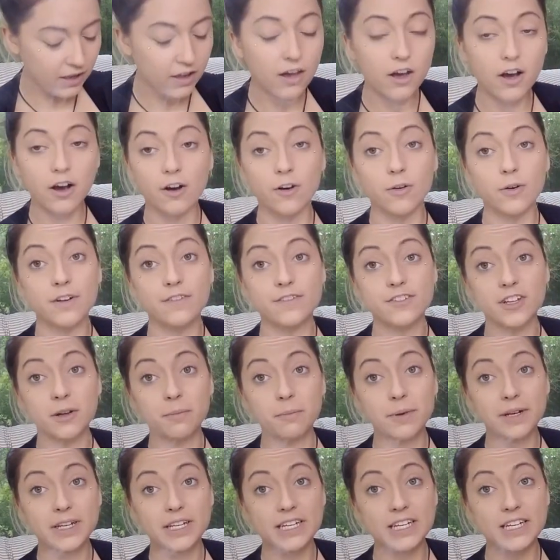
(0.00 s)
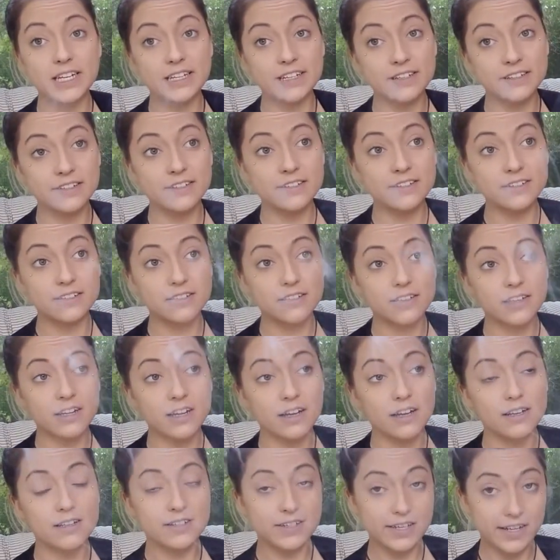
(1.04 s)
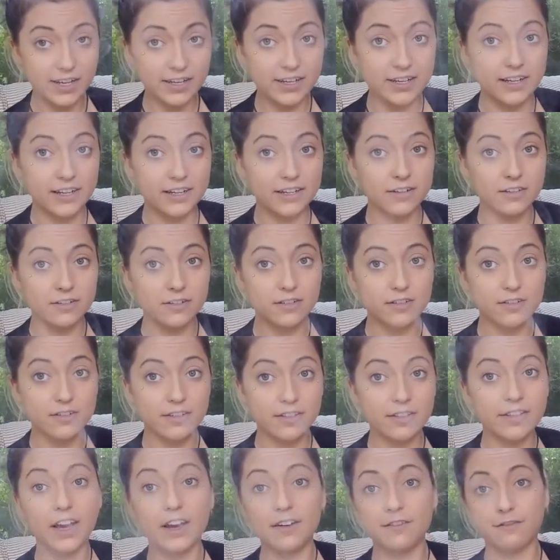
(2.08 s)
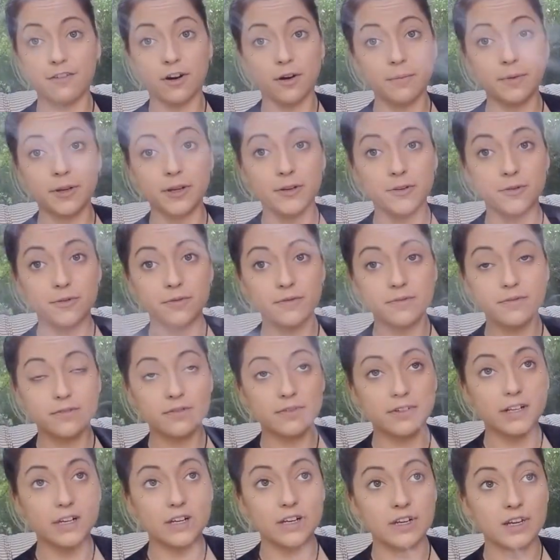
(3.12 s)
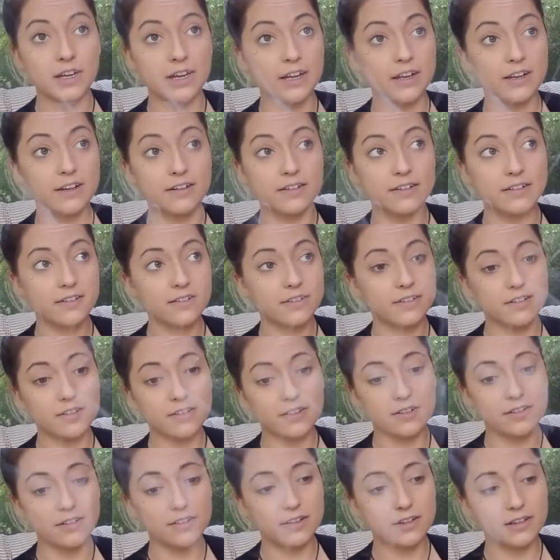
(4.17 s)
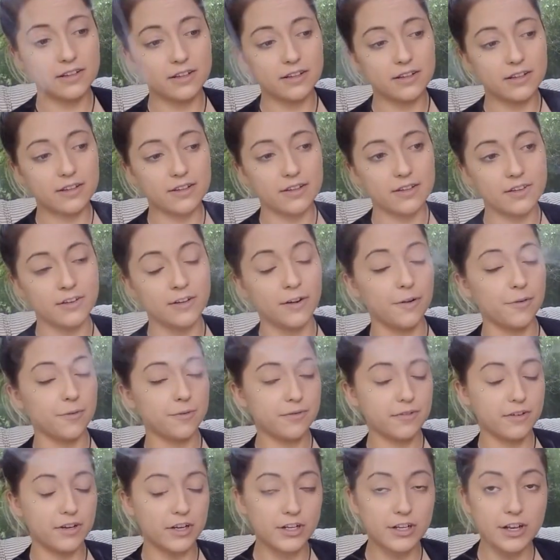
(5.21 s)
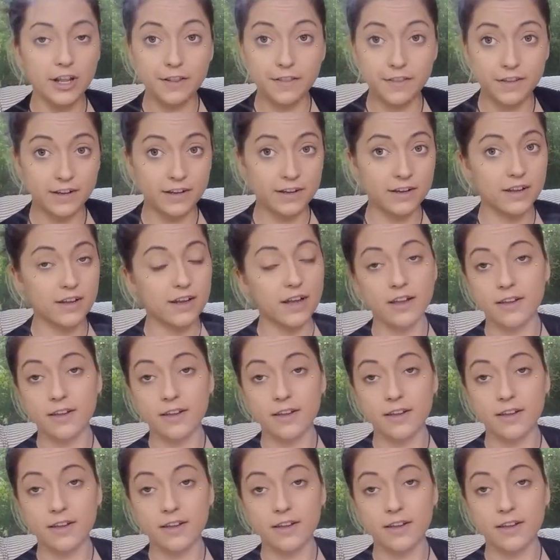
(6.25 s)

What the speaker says: Oh, if somebody is taking that from you and, you know, nothing